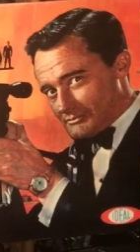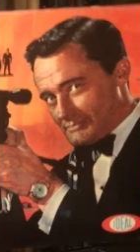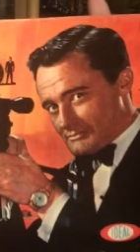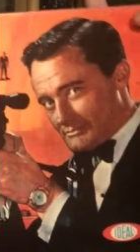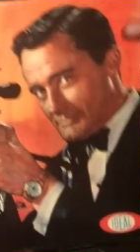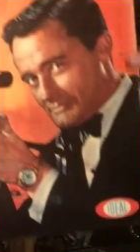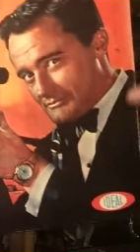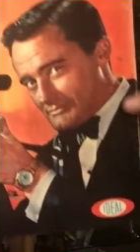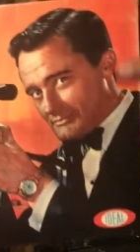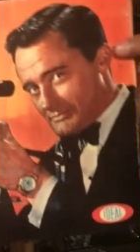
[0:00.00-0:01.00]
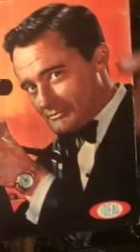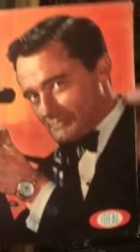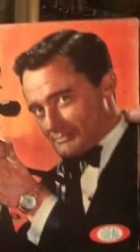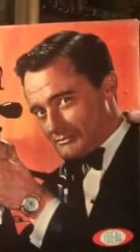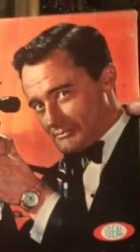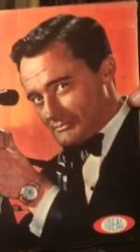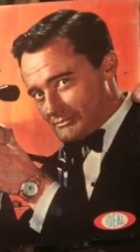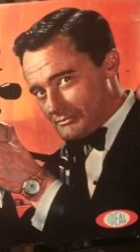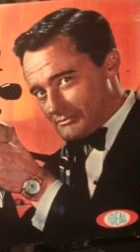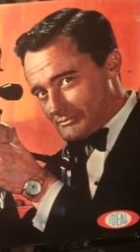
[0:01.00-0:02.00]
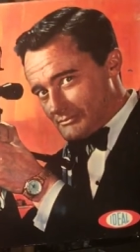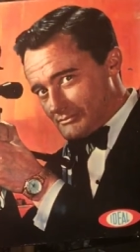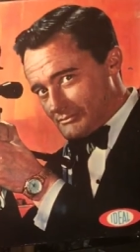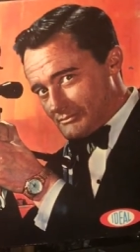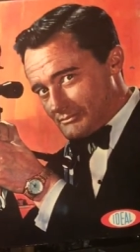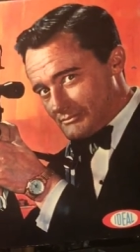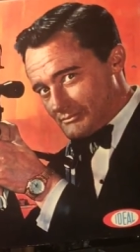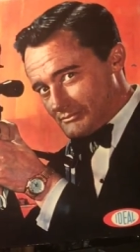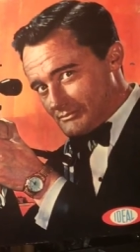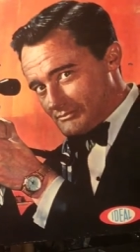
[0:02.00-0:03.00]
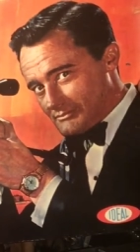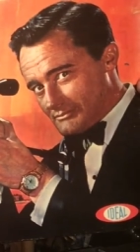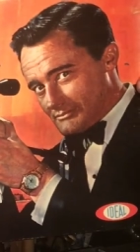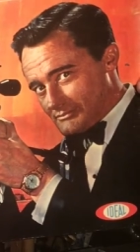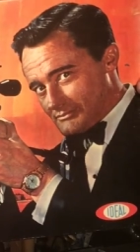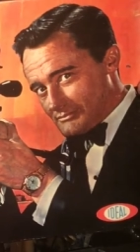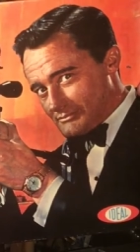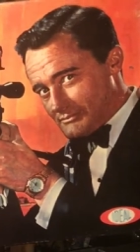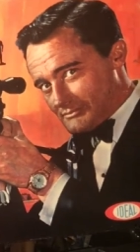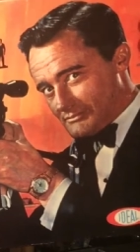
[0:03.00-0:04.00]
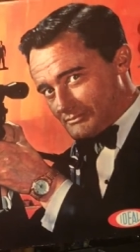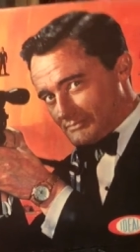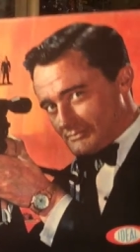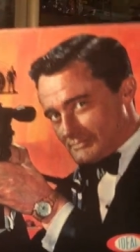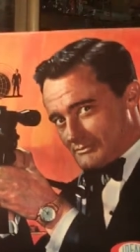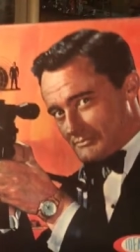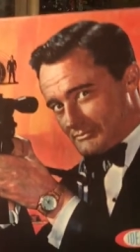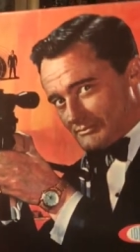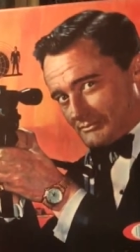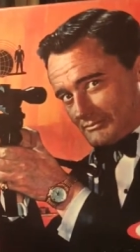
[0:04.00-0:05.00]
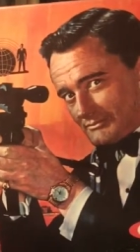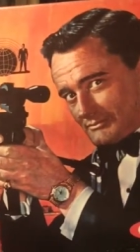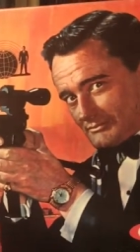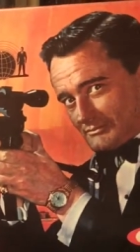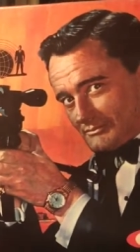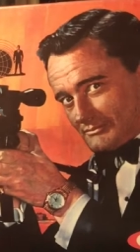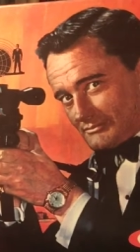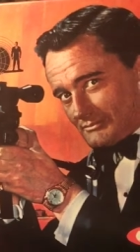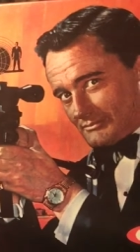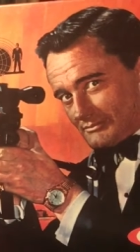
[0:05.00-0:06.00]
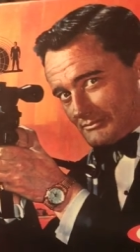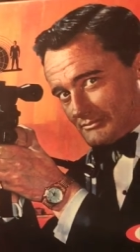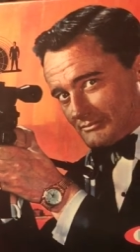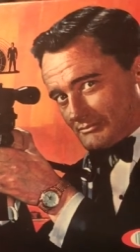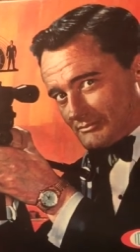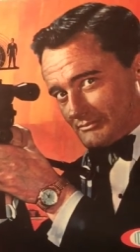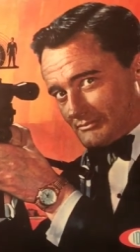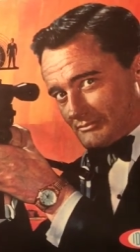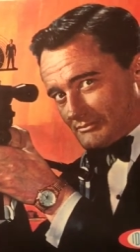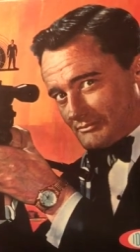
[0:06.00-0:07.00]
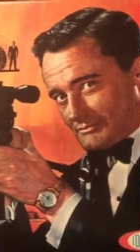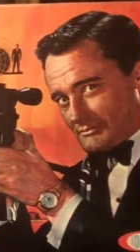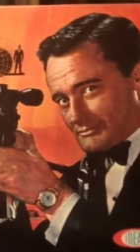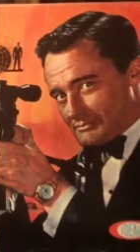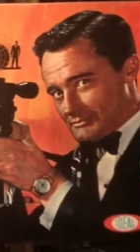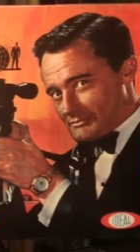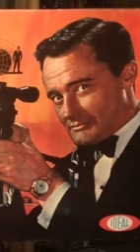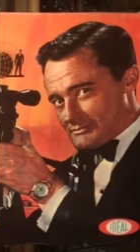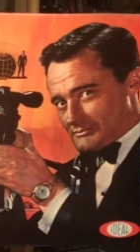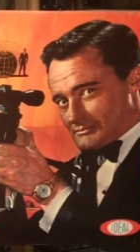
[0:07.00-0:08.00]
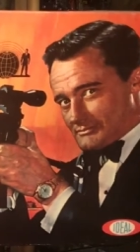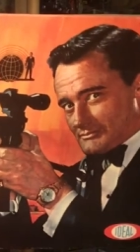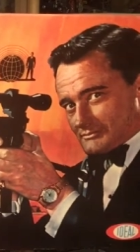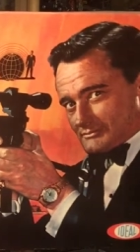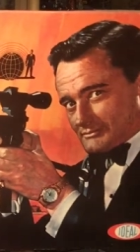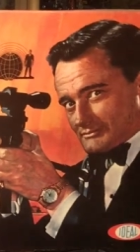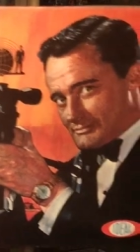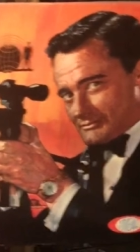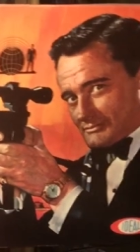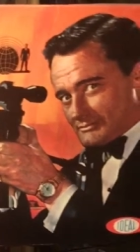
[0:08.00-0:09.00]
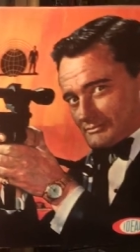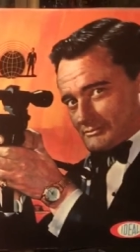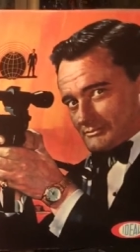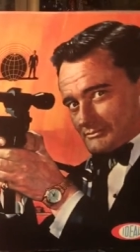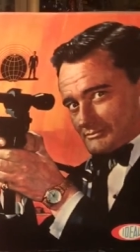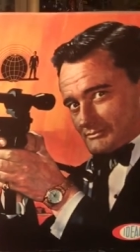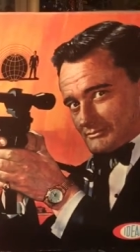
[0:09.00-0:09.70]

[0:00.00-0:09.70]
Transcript: The main character, Napoleon Solo, played by Robert Vaughn, is here with his, of course, uncle, rifle, and as you can see, this was a pretty big